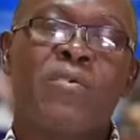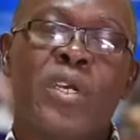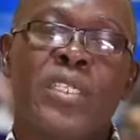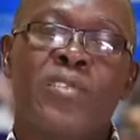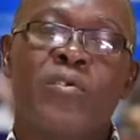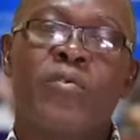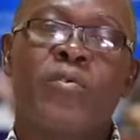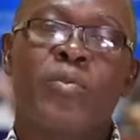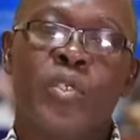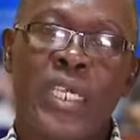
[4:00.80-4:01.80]
factors of
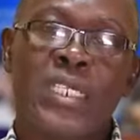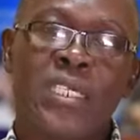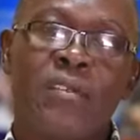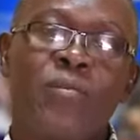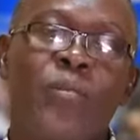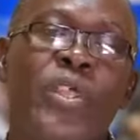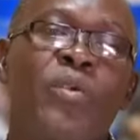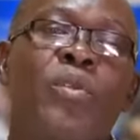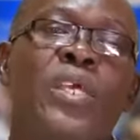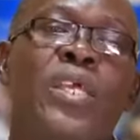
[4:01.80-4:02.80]
production,
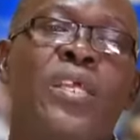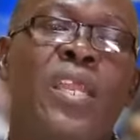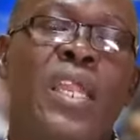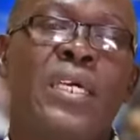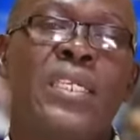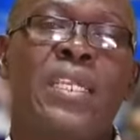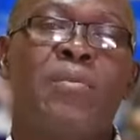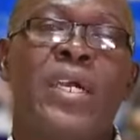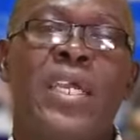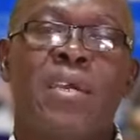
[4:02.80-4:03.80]
namely land,
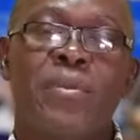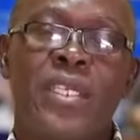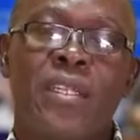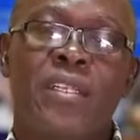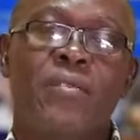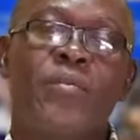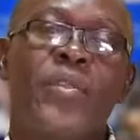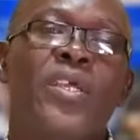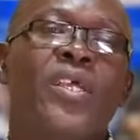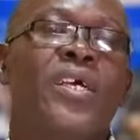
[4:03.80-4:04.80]
labor, and capital.
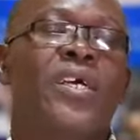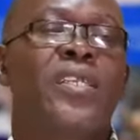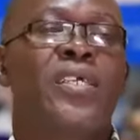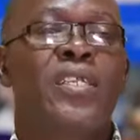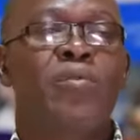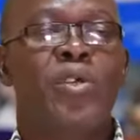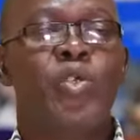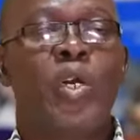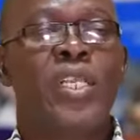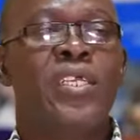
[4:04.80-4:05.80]
And then
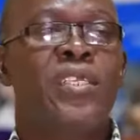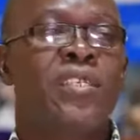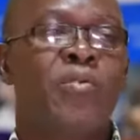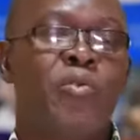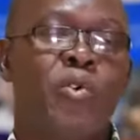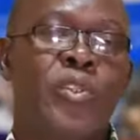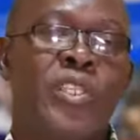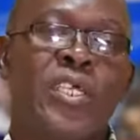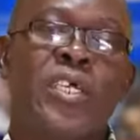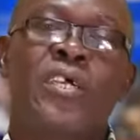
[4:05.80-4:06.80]
eventually, the
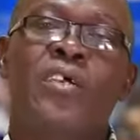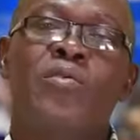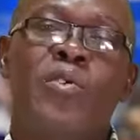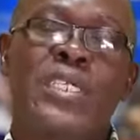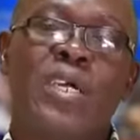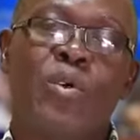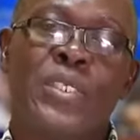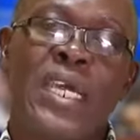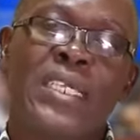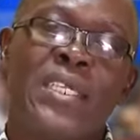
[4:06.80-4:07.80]
4th factor was
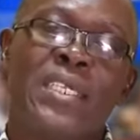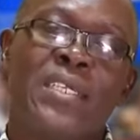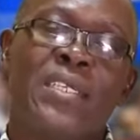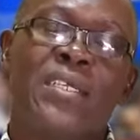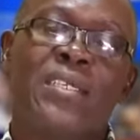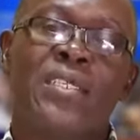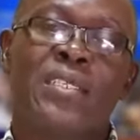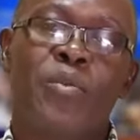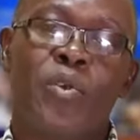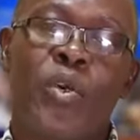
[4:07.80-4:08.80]
added, the
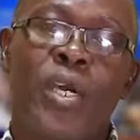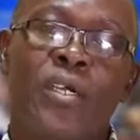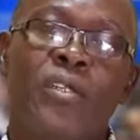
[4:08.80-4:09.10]
entrepreneur.